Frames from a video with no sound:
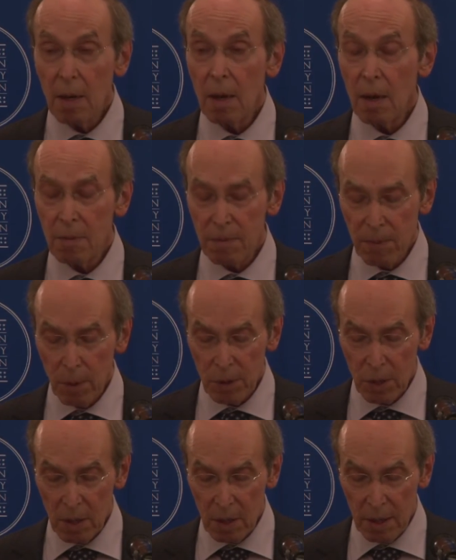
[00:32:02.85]

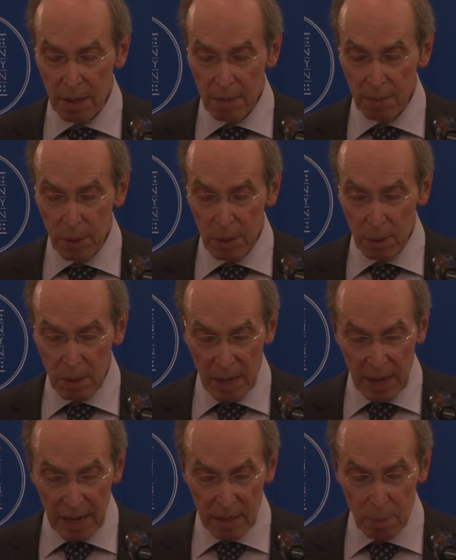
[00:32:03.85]
Unfortunately, if we
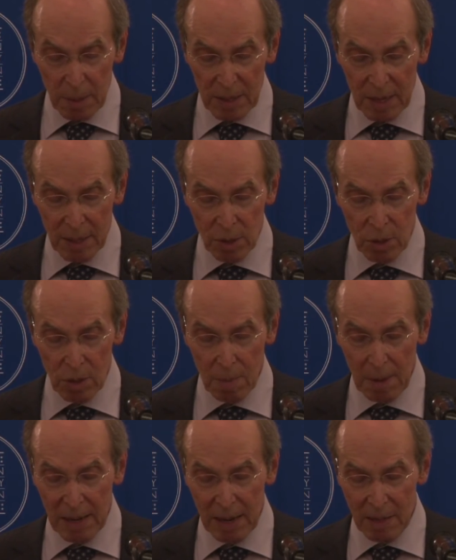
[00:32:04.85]
create expectations
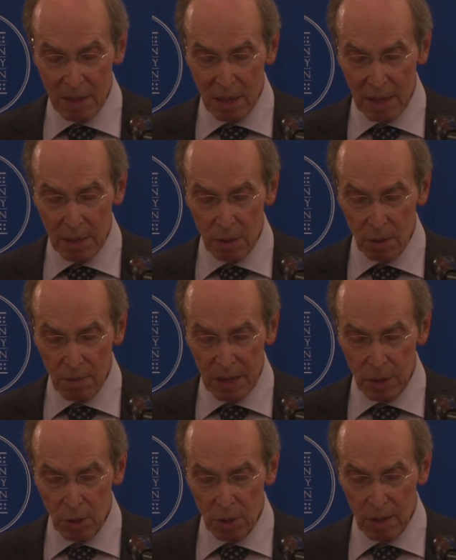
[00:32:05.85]
about outside
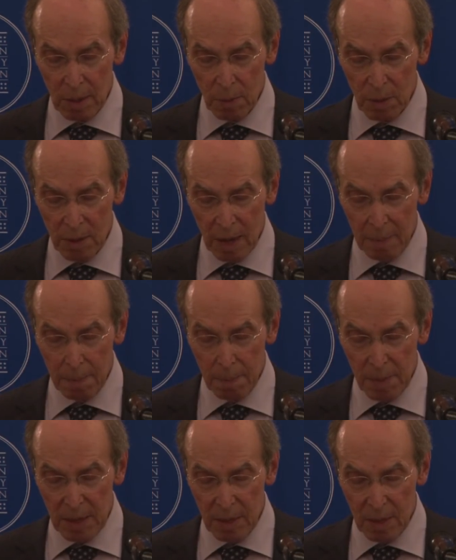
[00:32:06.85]
intervention that will not
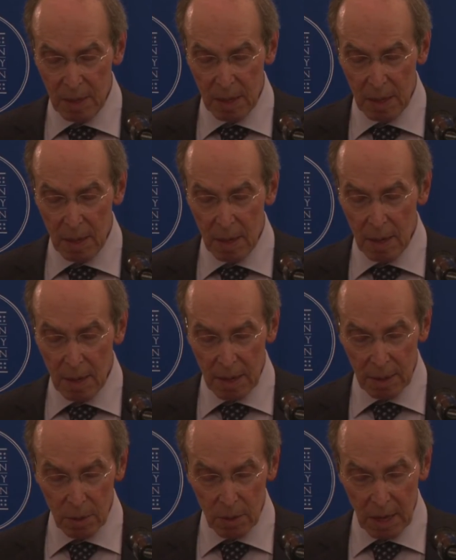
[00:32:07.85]
meet the
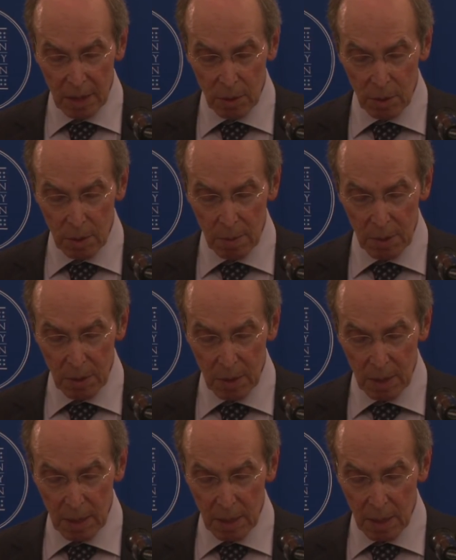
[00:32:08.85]
international
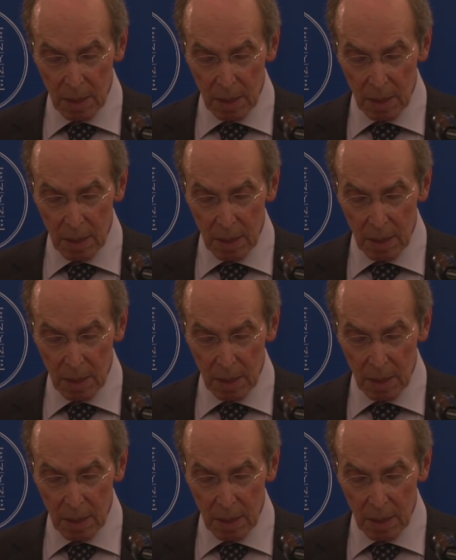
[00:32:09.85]
community